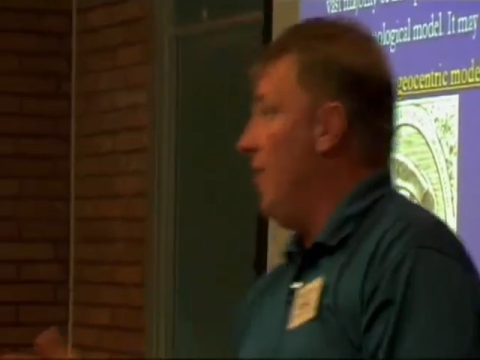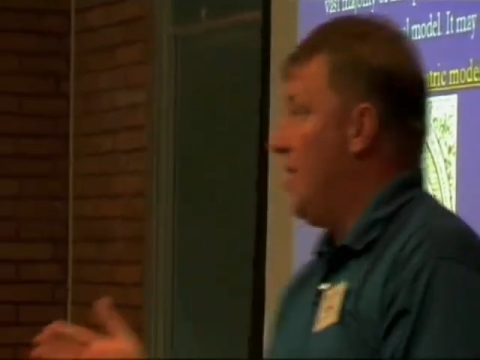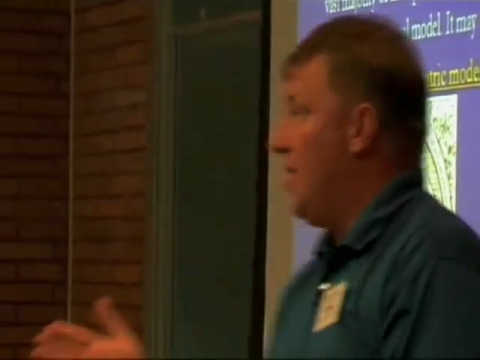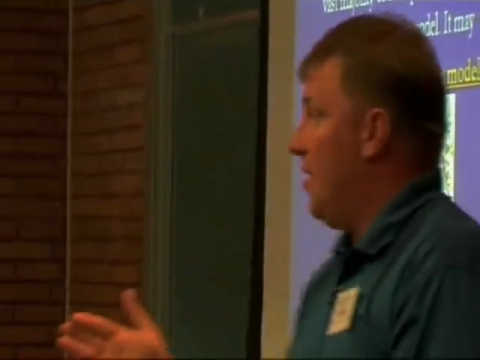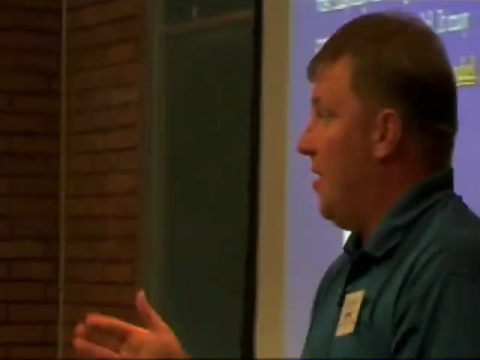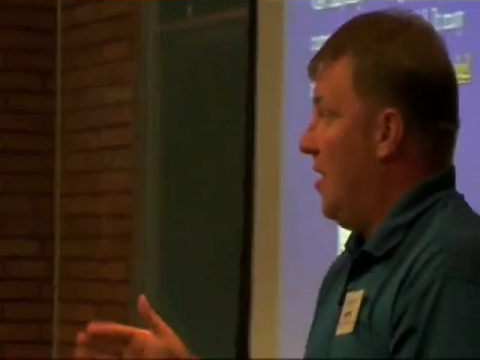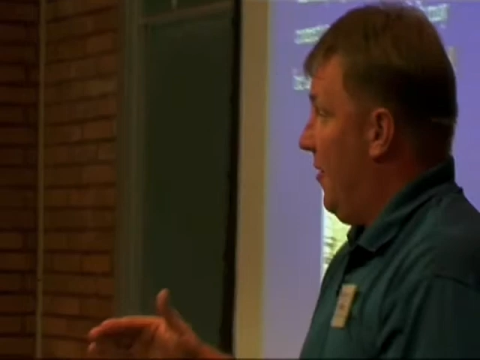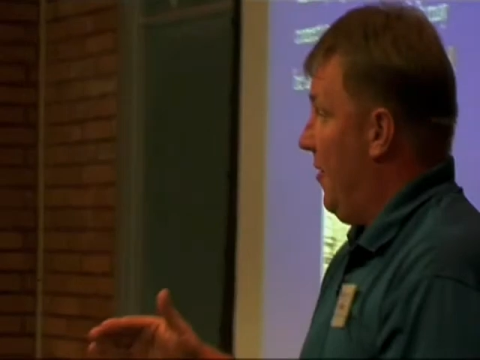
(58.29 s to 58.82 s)

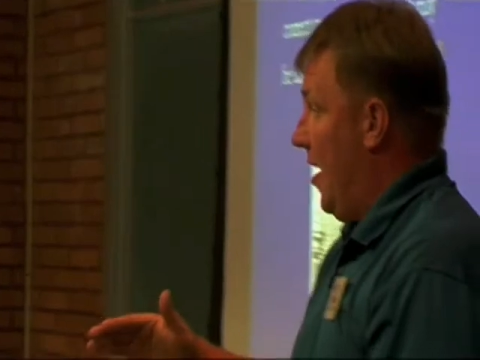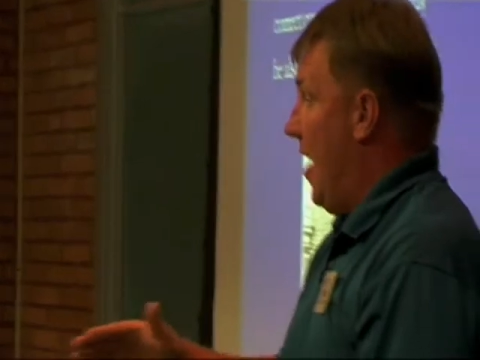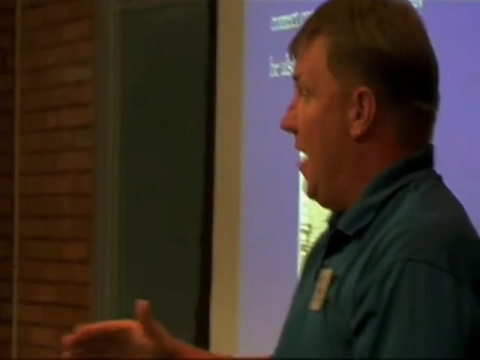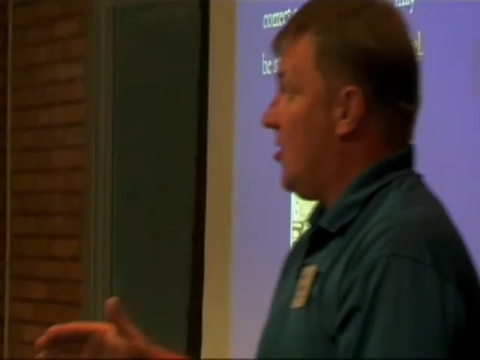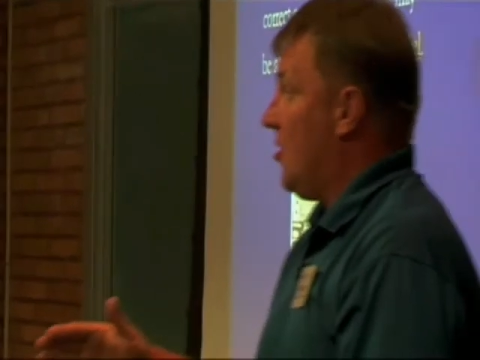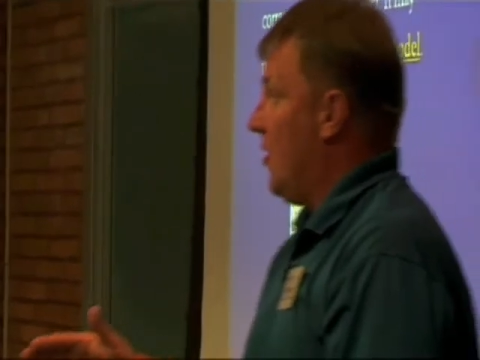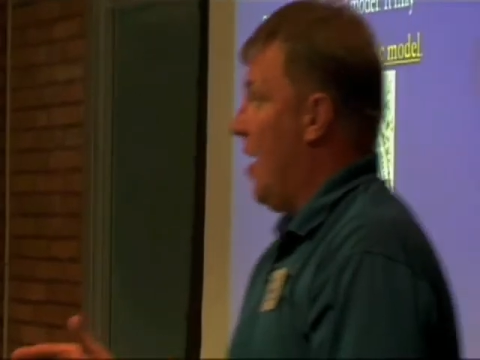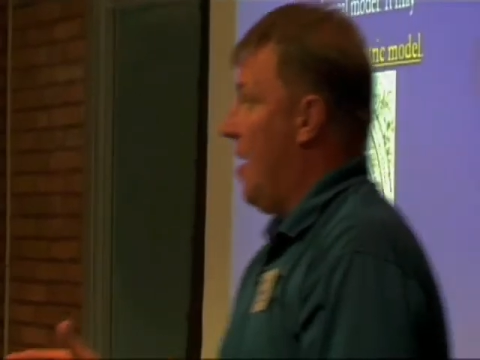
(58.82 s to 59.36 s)
Even to, and the
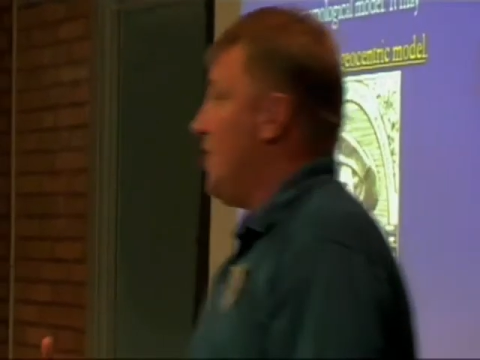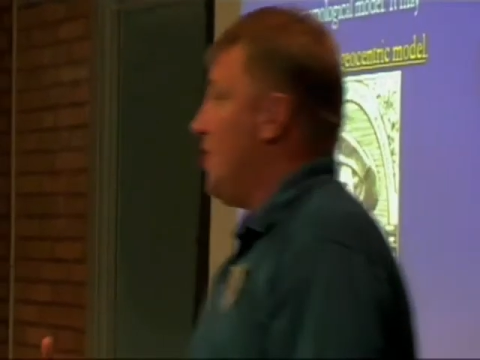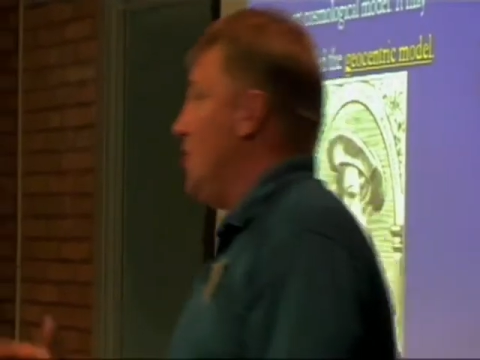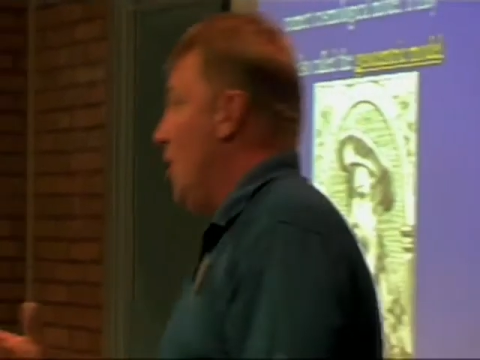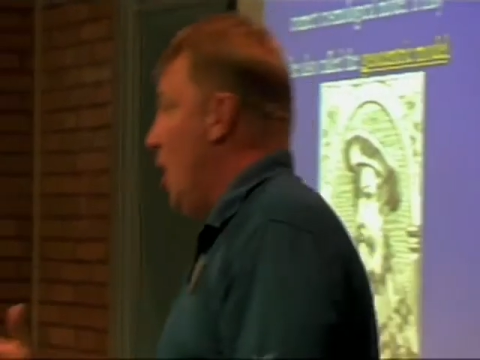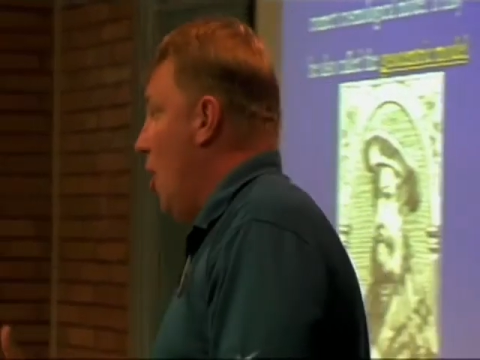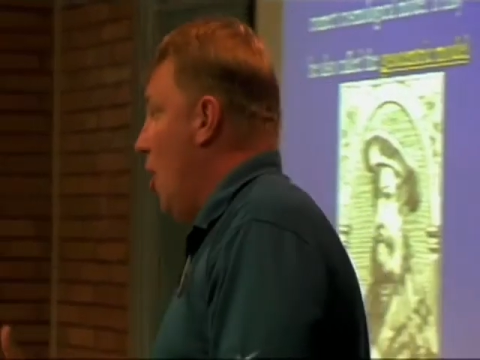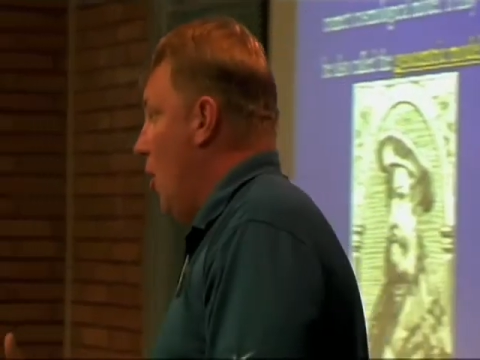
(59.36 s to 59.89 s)
answer to that
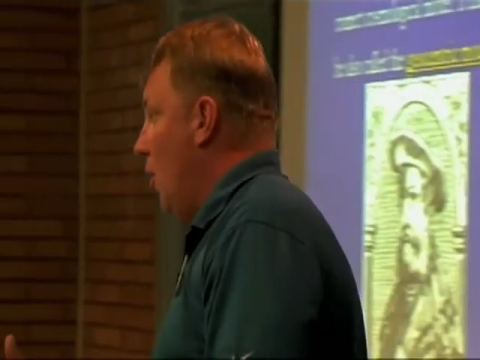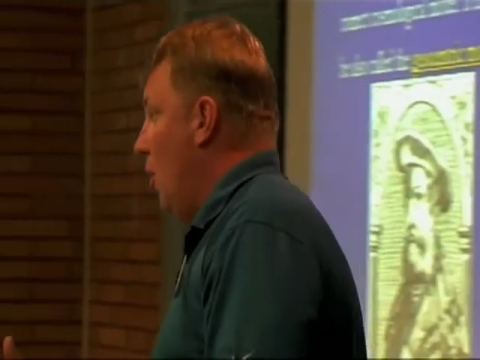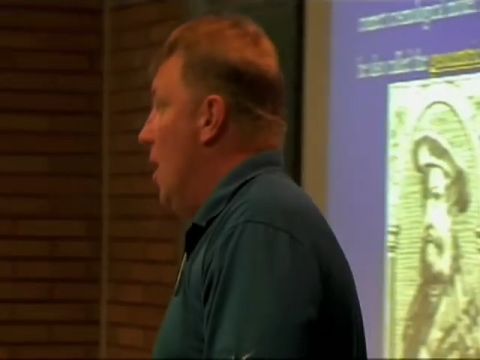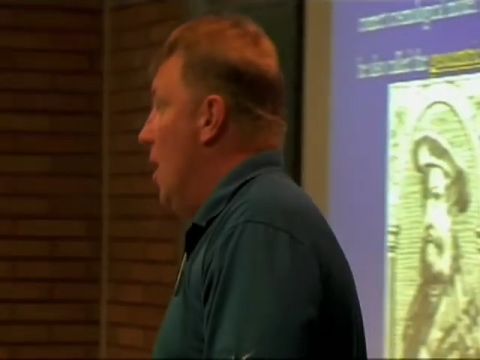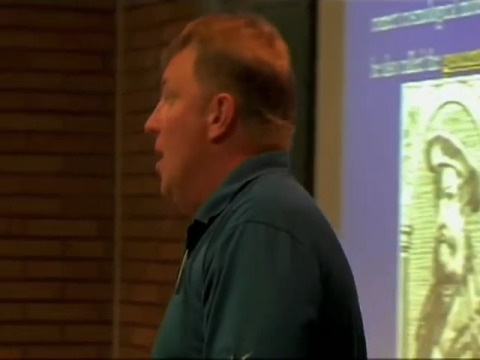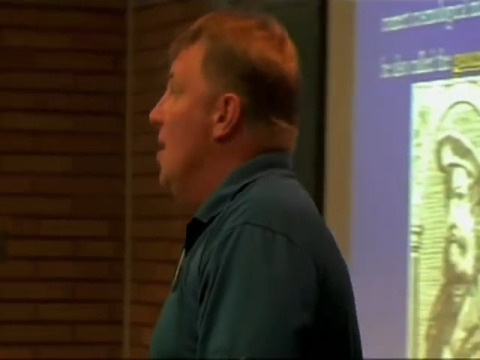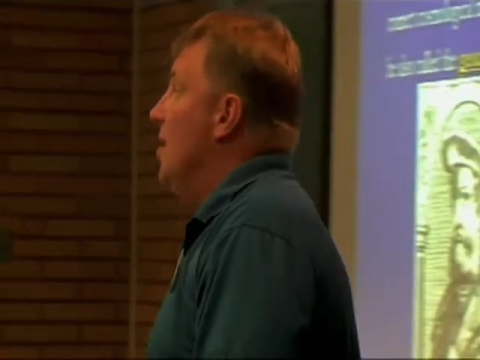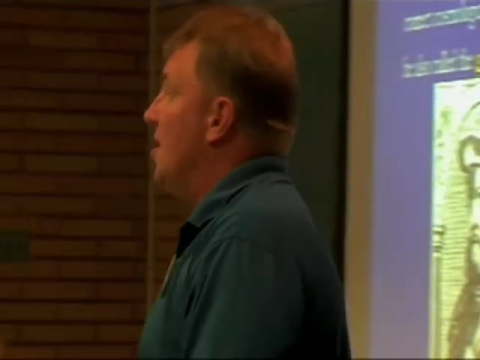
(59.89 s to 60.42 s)
is
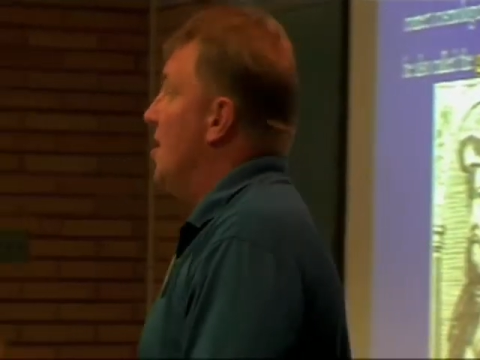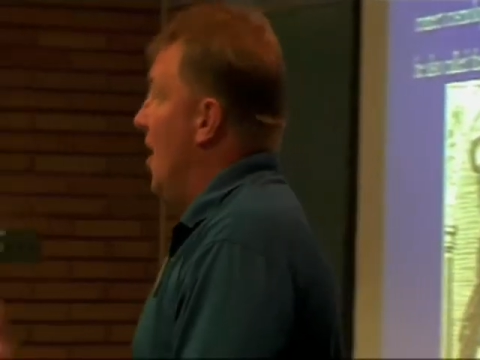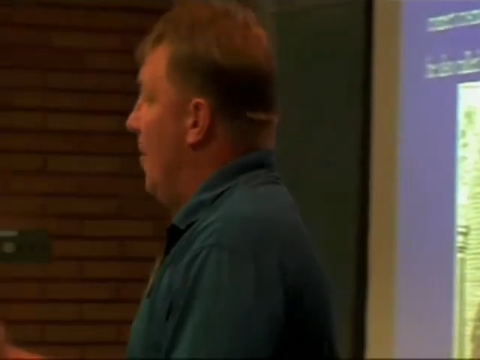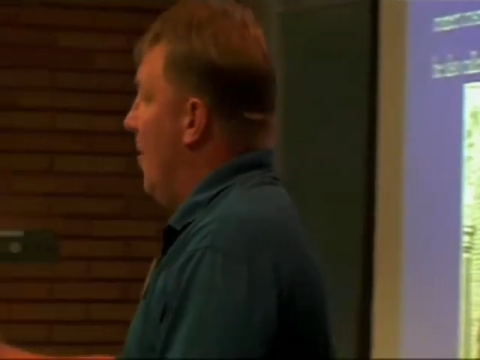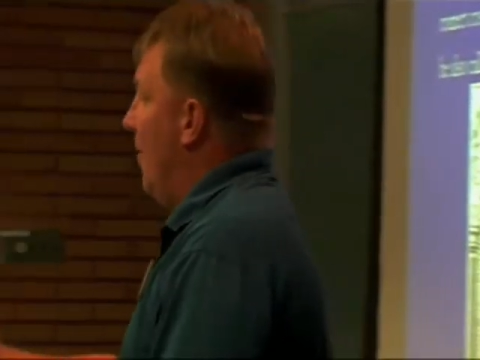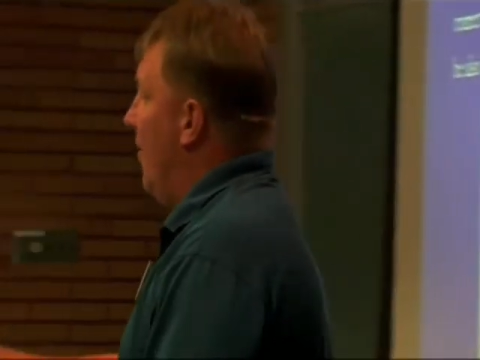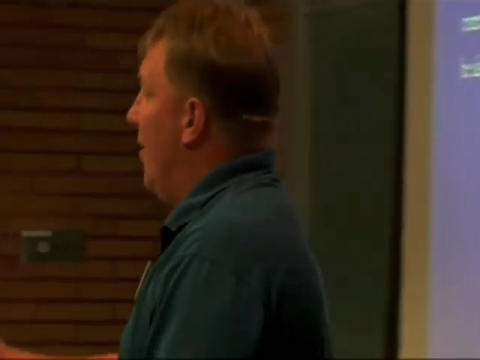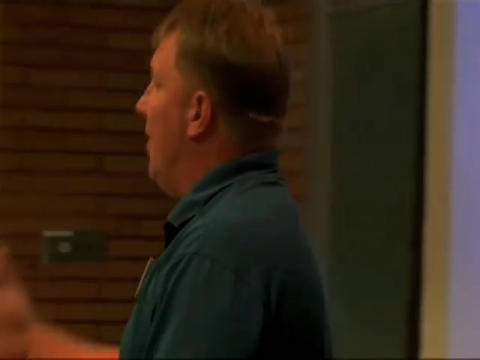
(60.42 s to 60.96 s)
no.
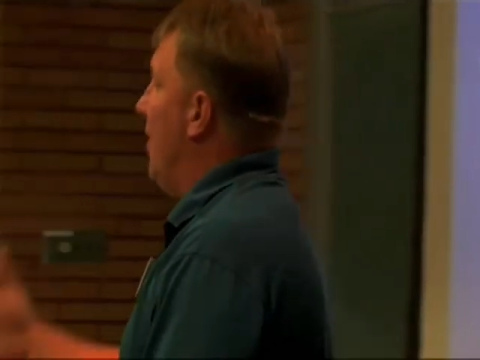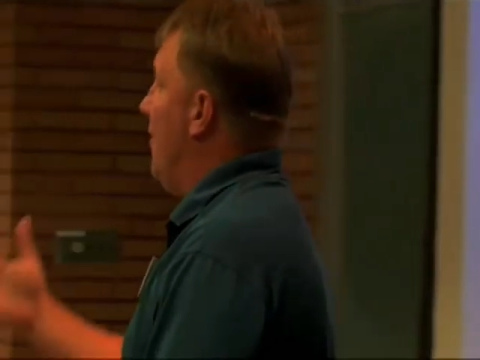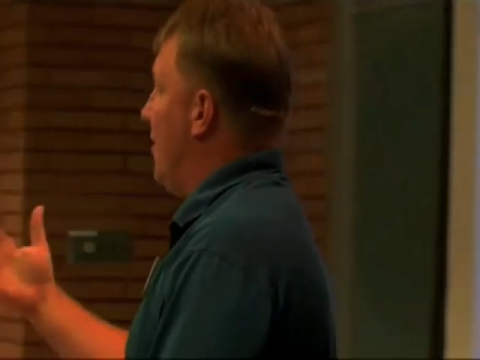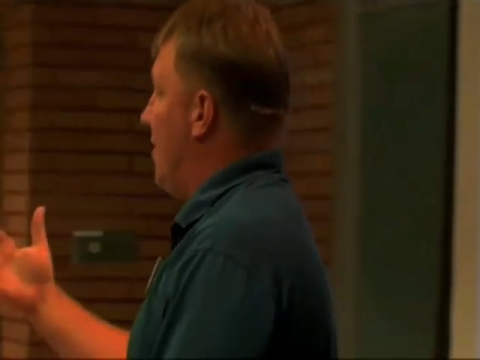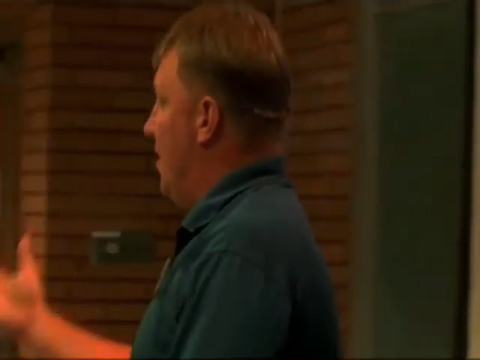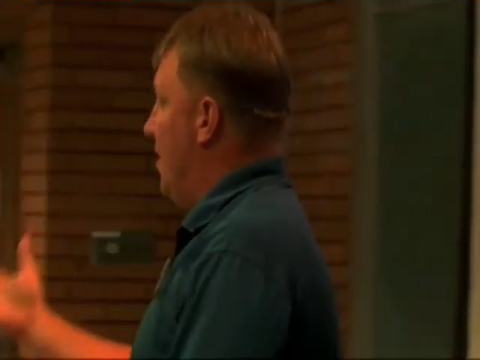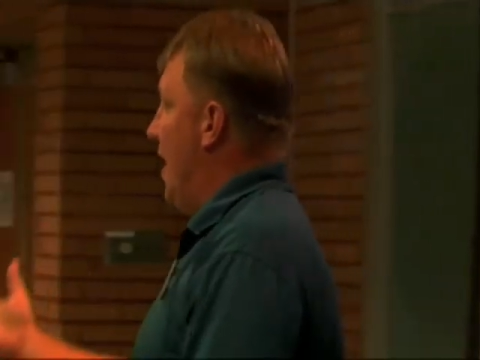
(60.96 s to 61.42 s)
Some of it, even